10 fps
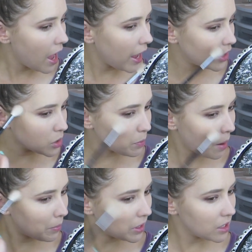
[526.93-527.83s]
and just
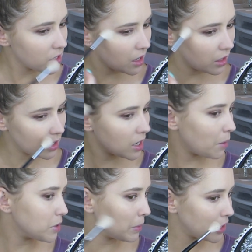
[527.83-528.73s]
popping this on the
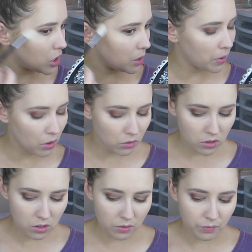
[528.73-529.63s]
tops of my
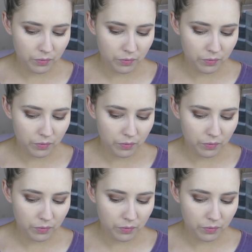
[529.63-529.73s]
cheekbones.